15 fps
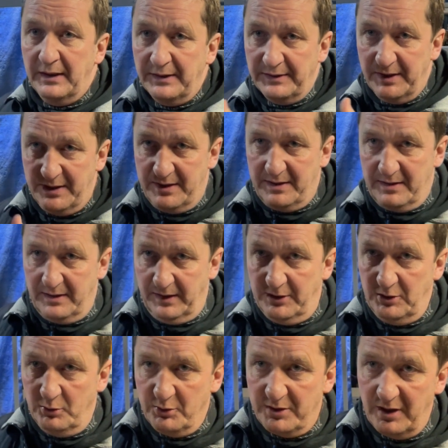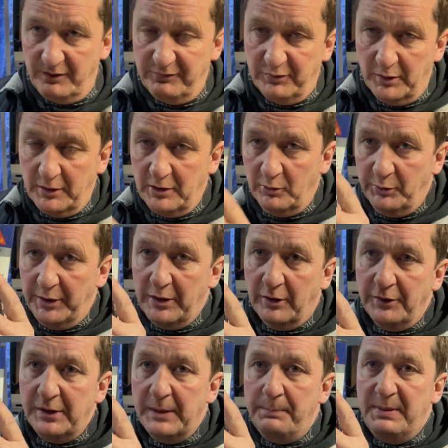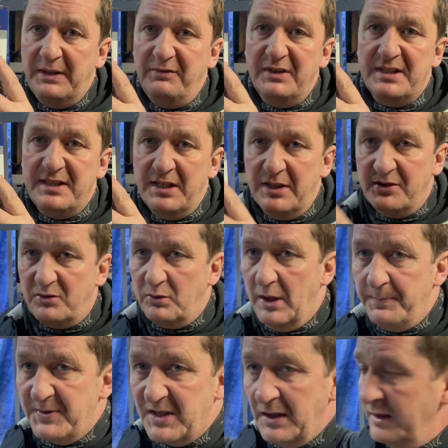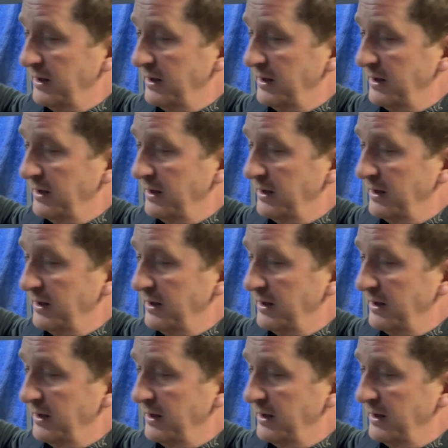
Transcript: This, I used it for gluing on the PVC strips